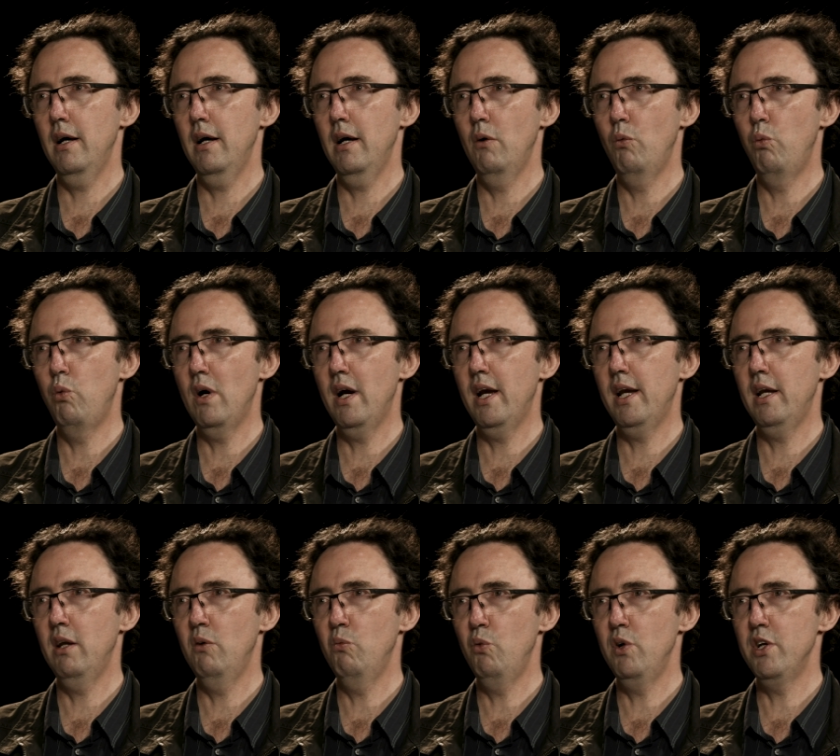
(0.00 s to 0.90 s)
a
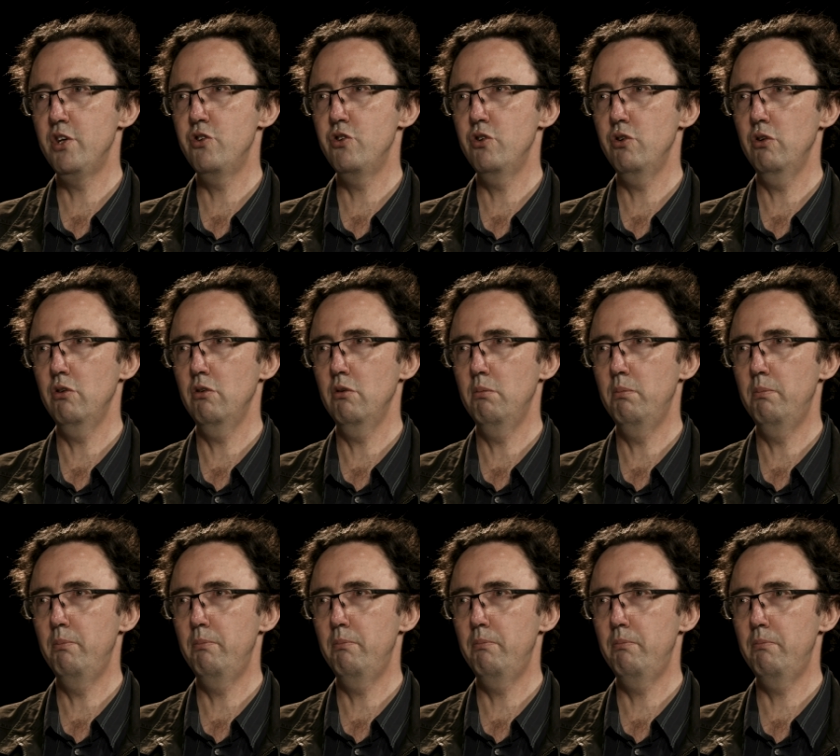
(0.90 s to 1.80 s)
way in which you,
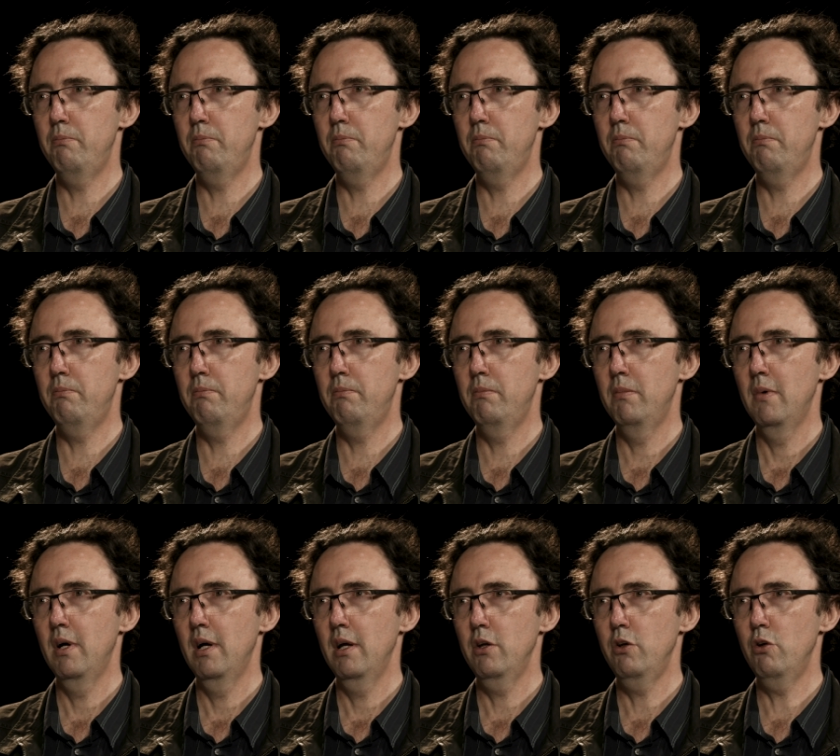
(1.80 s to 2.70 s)

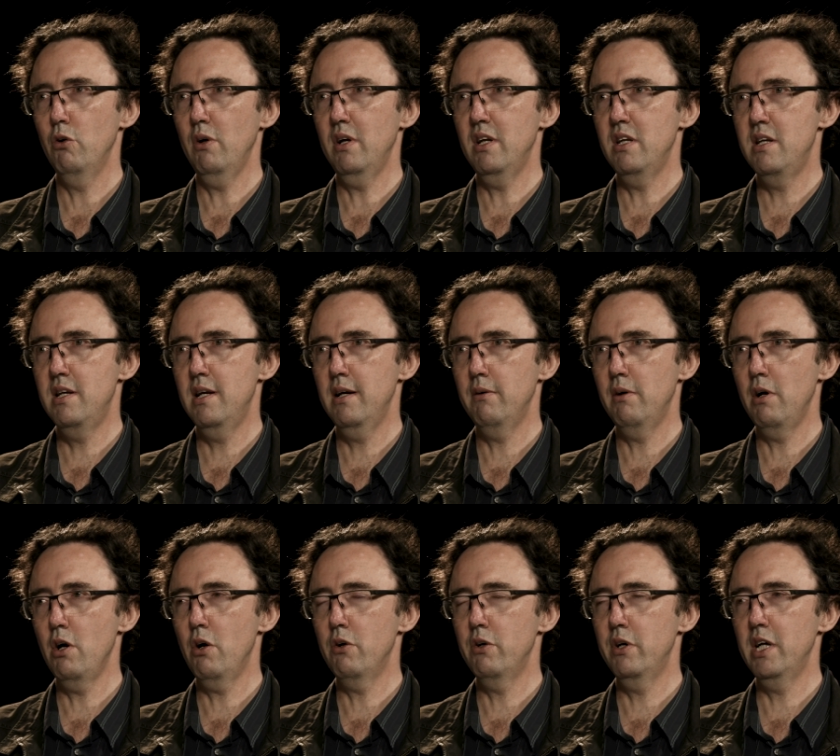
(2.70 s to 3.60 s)
your
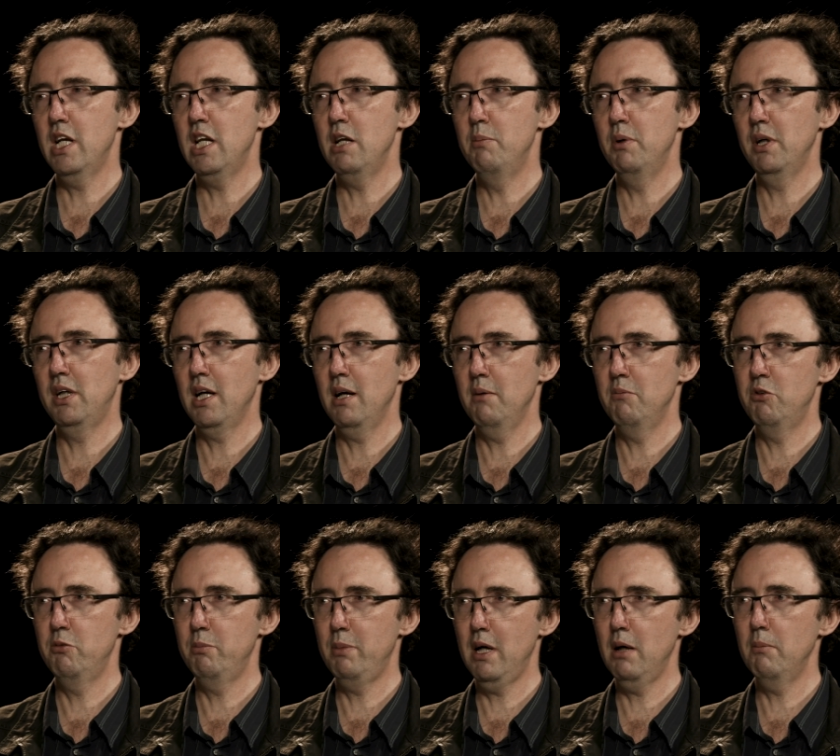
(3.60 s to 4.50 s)
interiority
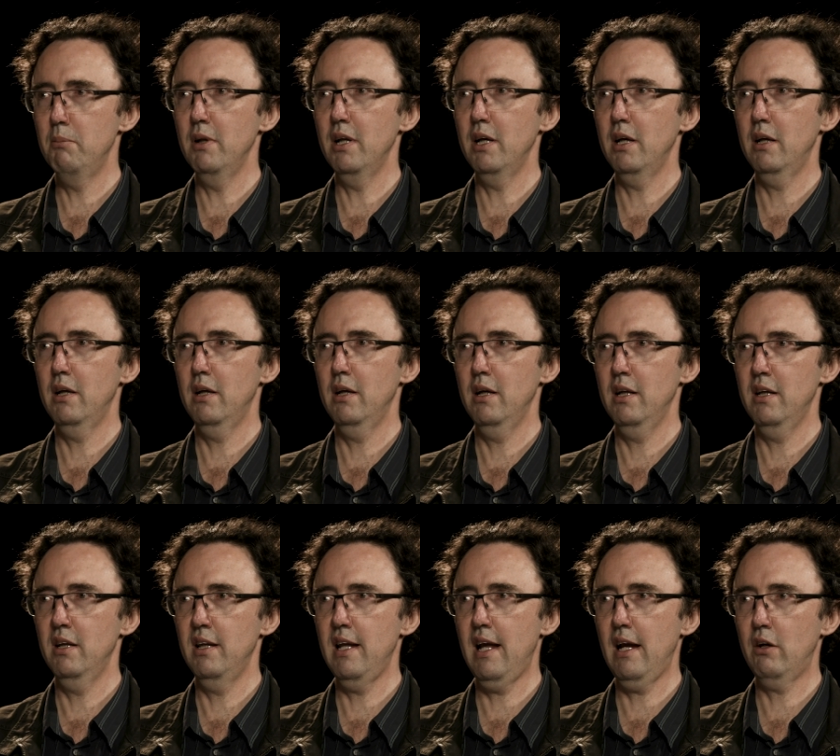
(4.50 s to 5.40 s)
becomes public
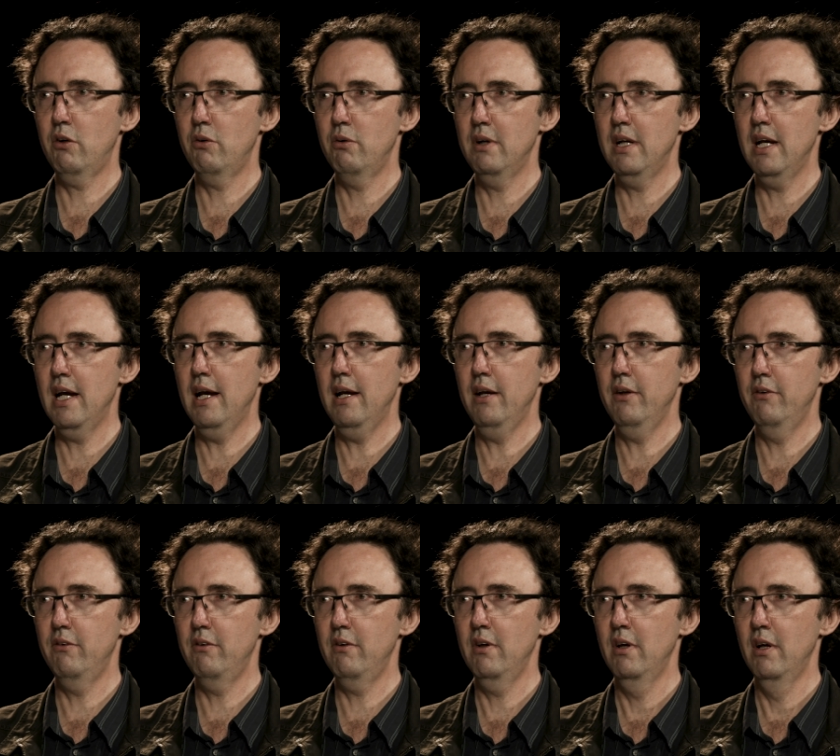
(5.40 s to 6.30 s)
and that
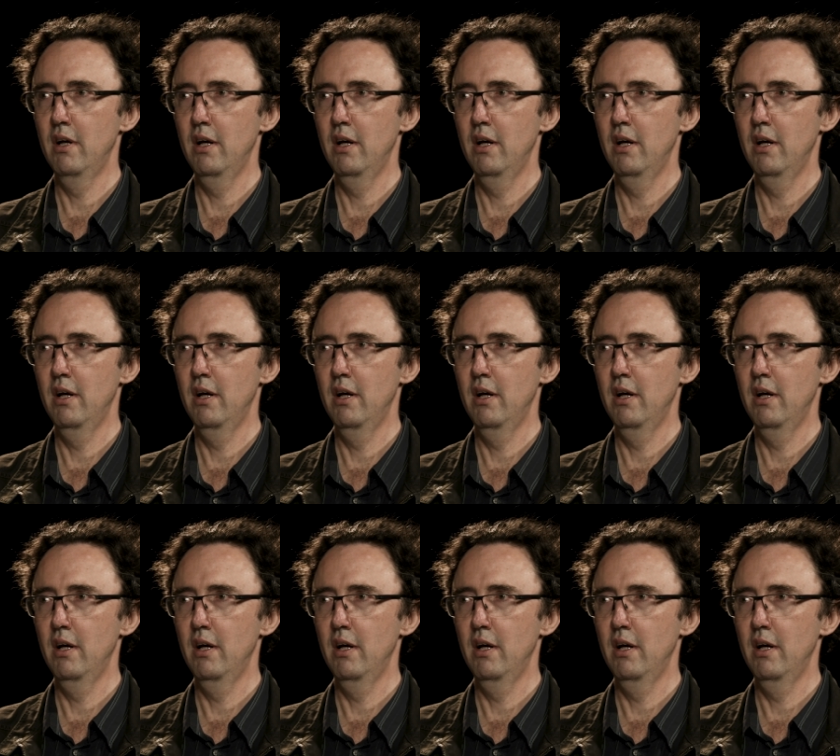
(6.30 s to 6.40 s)
creates